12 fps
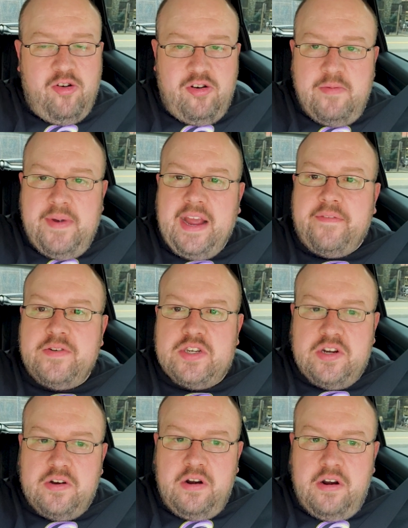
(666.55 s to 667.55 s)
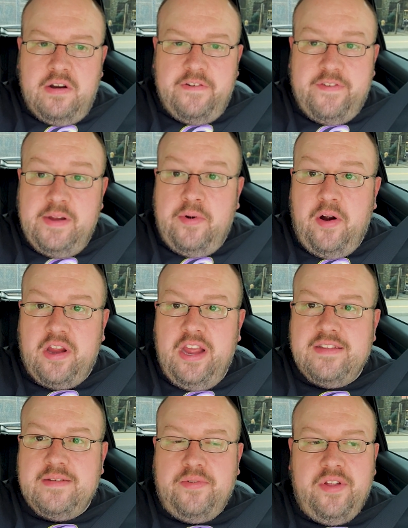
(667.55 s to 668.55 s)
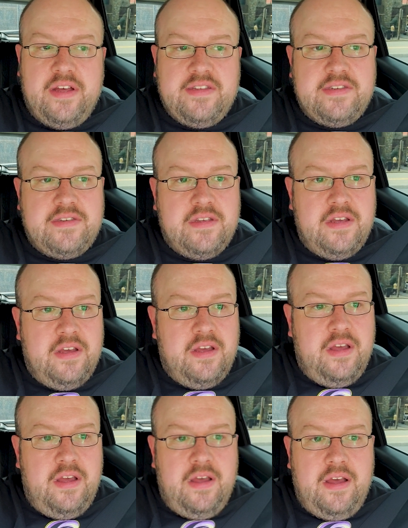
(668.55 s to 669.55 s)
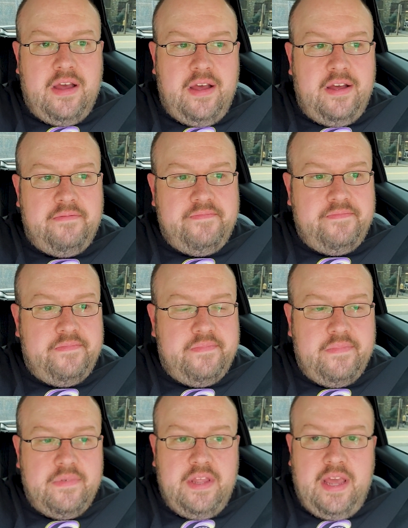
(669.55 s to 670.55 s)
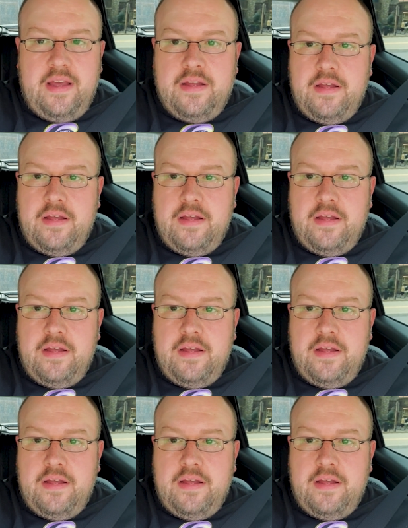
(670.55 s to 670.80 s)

We'll be back for sure. Free parking is a plus. Um, yeah, yeah. I'll